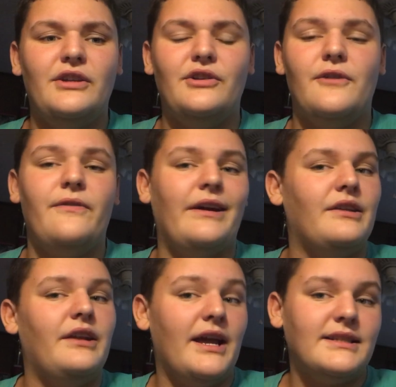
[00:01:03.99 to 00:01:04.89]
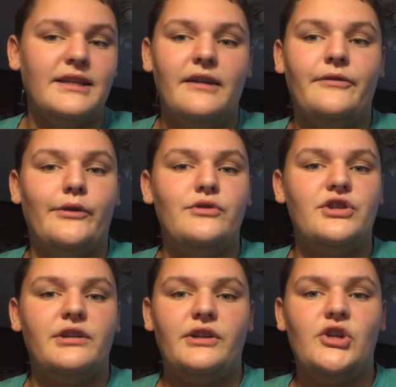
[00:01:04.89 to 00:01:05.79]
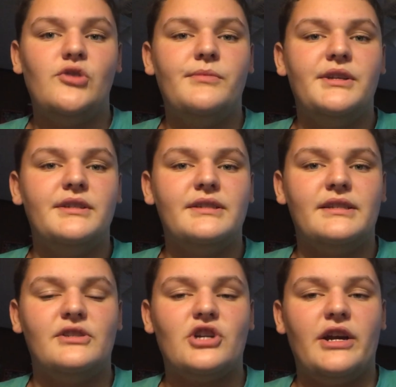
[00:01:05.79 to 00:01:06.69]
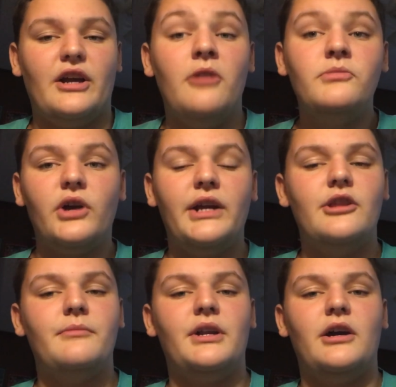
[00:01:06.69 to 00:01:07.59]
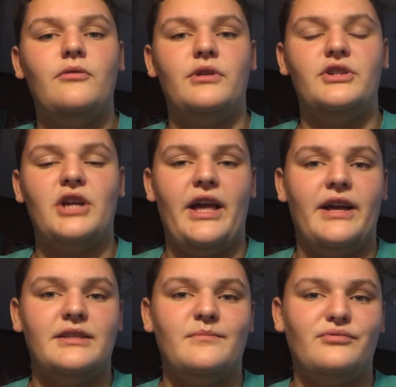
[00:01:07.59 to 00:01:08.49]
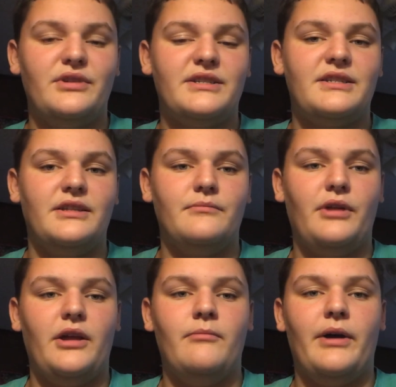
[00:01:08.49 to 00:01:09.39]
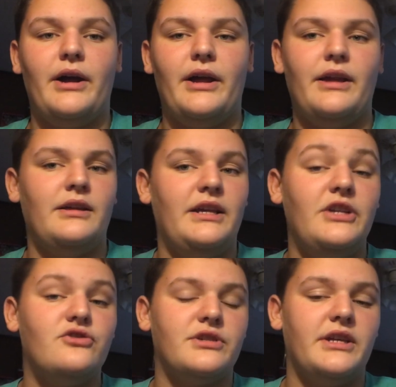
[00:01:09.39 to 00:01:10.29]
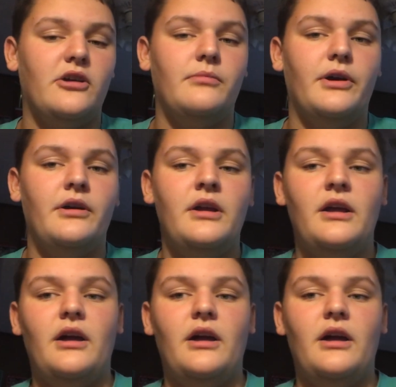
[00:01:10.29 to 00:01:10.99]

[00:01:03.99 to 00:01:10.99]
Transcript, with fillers: you know, find the next evolution in humans and trying to upgrade them and all, which has Brixton, played by Idris Elba.